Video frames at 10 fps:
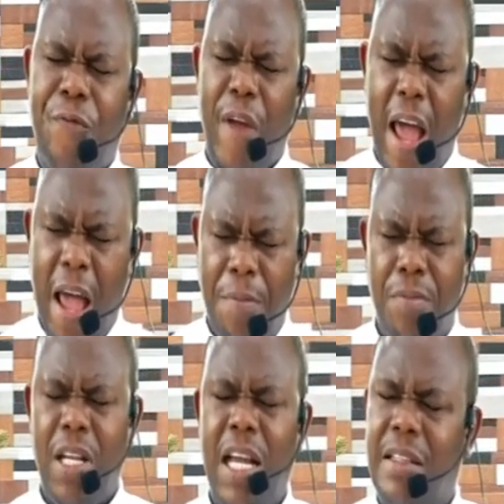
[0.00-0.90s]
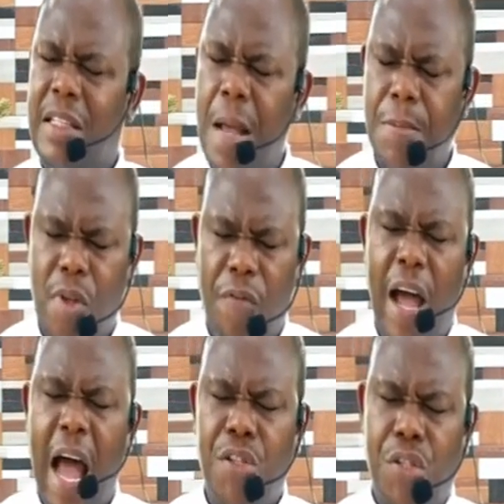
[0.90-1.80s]
firm in times of
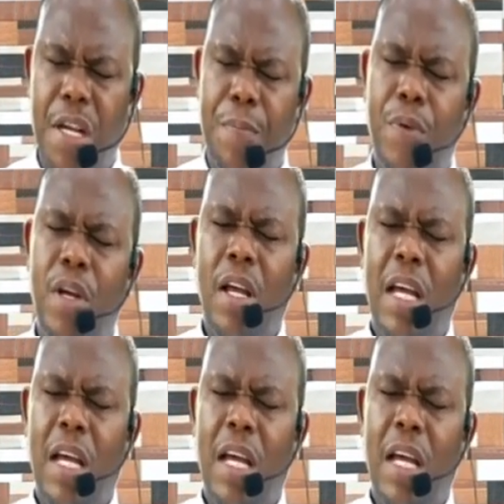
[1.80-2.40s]
hardship,